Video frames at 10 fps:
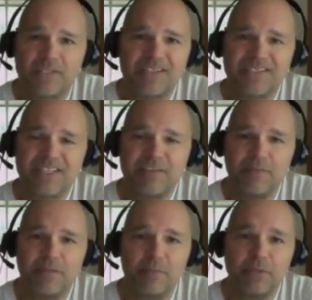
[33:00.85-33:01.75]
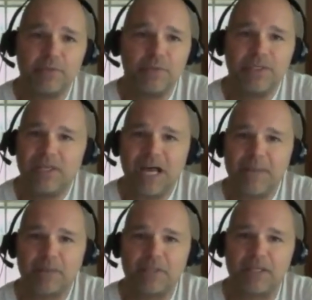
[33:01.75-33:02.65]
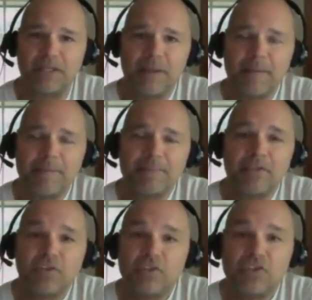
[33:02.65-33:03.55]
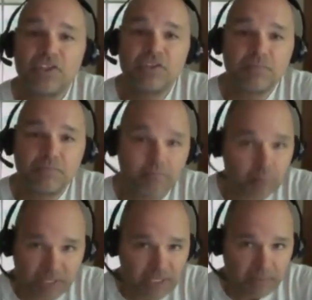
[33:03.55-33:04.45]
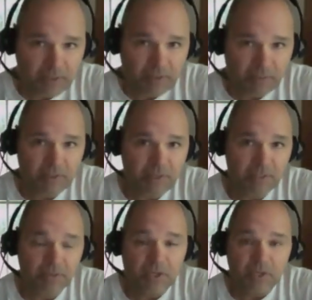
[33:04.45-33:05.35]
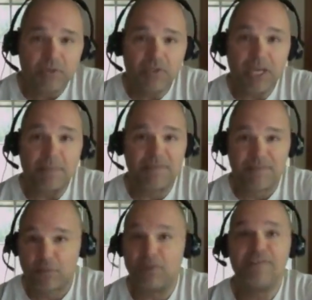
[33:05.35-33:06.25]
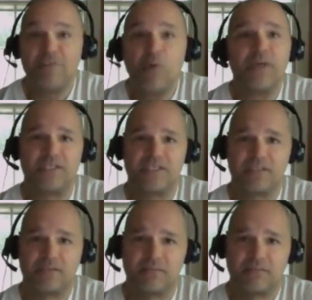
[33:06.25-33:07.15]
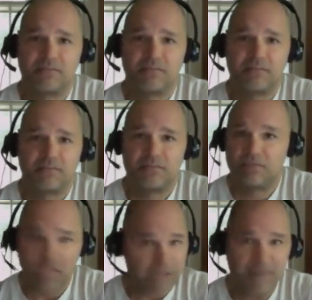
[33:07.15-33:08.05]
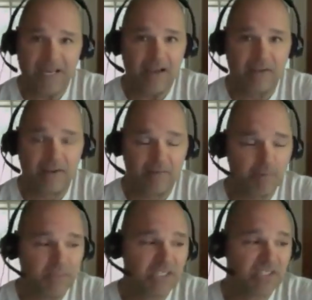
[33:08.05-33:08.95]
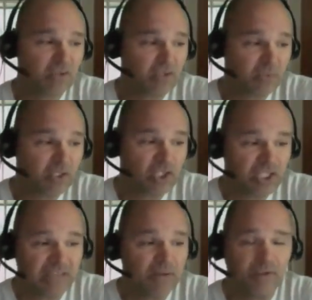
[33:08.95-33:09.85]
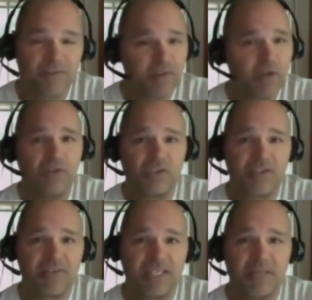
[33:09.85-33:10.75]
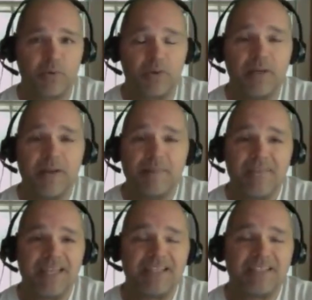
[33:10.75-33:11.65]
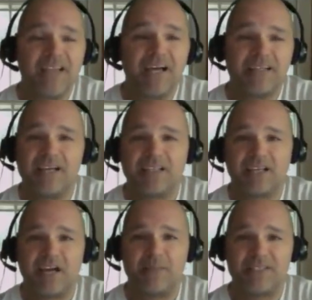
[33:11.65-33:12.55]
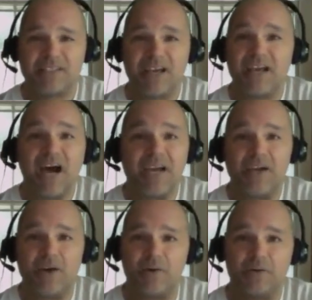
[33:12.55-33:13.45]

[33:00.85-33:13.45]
it doesn't give me a blue hyperlink. You just put in www. You type free voice. Type it out. Everybody, you should, you should, even on a phone, you should have a keyboard. And it's not .com. It's .io.